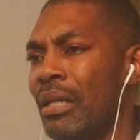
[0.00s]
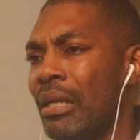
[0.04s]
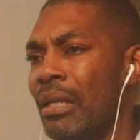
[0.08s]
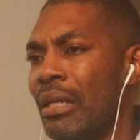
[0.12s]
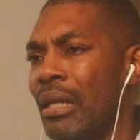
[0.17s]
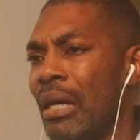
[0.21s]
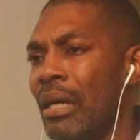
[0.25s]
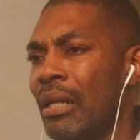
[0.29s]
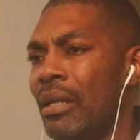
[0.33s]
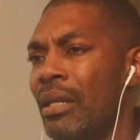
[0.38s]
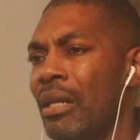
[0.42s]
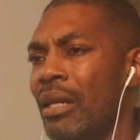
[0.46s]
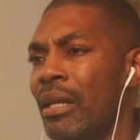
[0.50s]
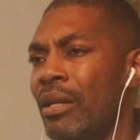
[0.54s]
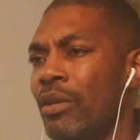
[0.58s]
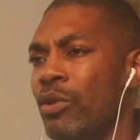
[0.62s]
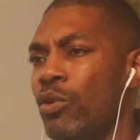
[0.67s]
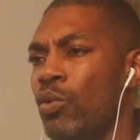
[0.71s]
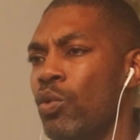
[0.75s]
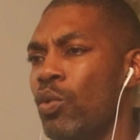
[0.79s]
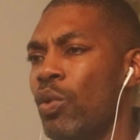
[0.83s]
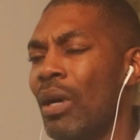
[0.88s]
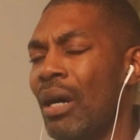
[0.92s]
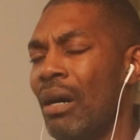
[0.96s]
that they
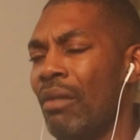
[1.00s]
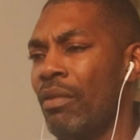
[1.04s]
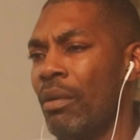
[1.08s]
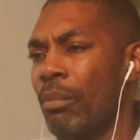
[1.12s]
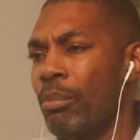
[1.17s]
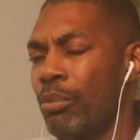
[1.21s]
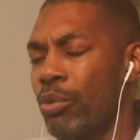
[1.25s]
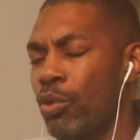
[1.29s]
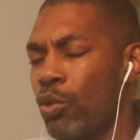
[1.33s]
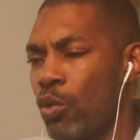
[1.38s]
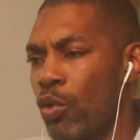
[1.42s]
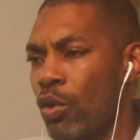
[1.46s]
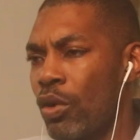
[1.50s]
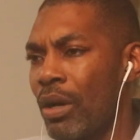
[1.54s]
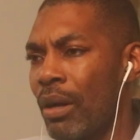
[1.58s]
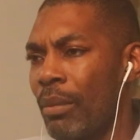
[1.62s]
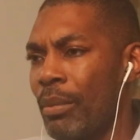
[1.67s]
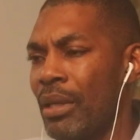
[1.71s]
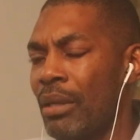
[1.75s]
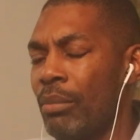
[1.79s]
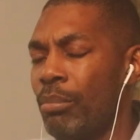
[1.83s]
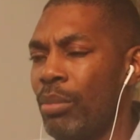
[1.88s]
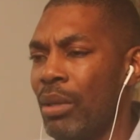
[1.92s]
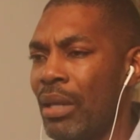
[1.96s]
do have a
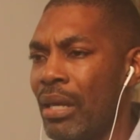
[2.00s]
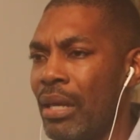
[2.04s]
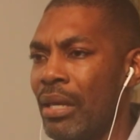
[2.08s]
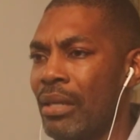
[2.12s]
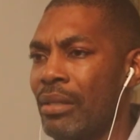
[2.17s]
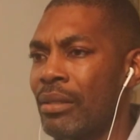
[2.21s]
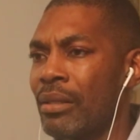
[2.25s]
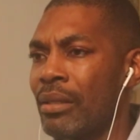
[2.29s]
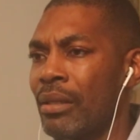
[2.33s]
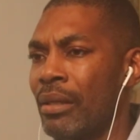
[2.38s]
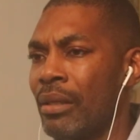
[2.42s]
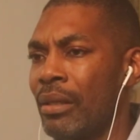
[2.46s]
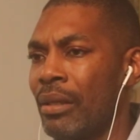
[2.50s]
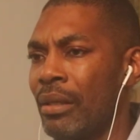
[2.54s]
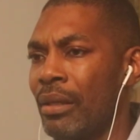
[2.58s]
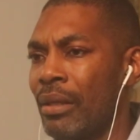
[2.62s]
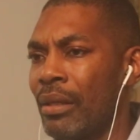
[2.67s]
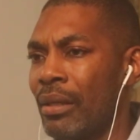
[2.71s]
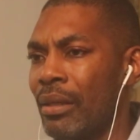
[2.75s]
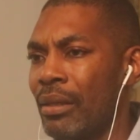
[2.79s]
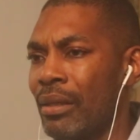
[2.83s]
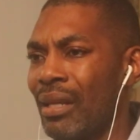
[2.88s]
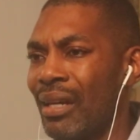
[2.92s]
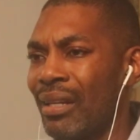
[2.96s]
program in place
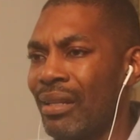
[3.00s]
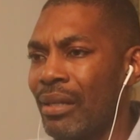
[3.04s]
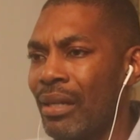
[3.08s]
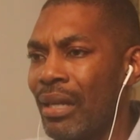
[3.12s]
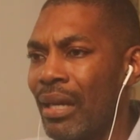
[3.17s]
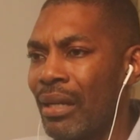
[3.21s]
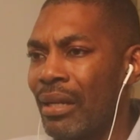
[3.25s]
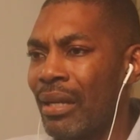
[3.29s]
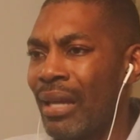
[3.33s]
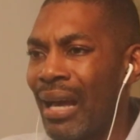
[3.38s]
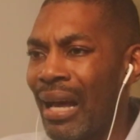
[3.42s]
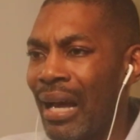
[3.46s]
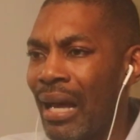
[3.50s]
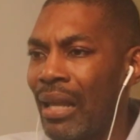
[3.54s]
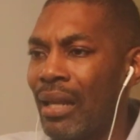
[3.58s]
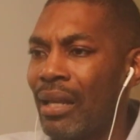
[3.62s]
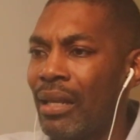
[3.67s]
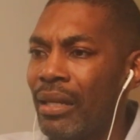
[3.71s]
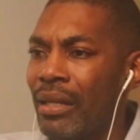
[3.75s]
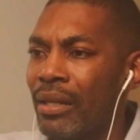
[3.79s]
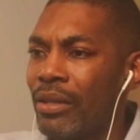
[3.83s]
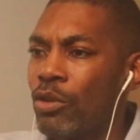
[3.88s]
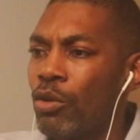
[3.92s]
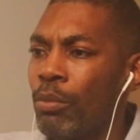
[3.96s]
that get the
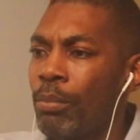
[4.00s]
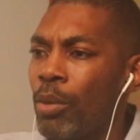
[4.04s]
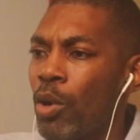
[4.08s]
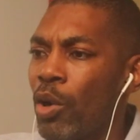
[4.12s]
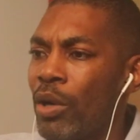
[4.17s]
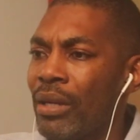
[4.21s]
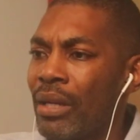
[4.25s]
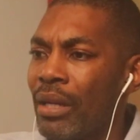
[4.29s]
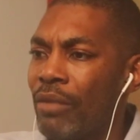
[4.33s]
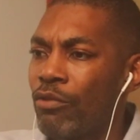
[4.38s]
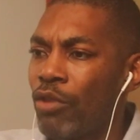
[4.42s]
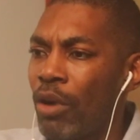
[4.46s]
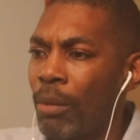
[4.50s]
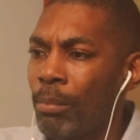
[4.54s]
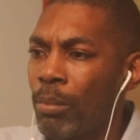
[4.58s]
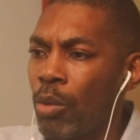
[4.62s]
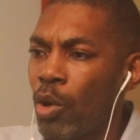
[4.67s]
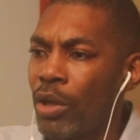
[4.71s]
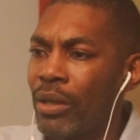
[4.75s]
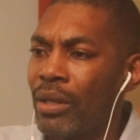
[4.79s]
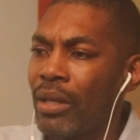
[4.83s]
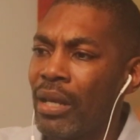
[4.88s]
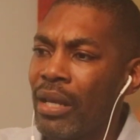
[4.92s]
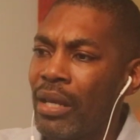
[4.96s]
athlete from
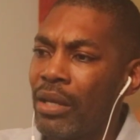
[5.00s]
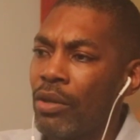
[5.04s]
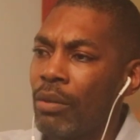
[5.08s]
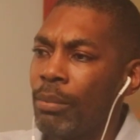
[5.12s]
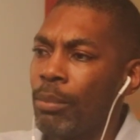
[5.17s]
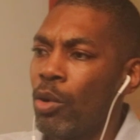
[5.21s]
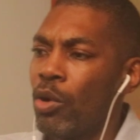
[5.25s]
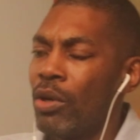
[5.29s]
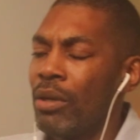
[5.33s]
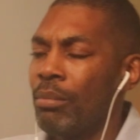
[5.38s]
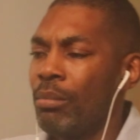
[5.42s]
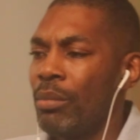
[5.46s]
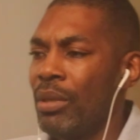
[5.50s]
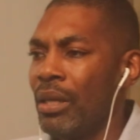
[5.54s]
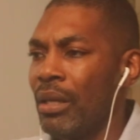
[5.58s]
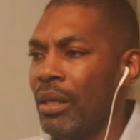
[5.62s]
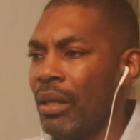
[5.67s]
point A to point B.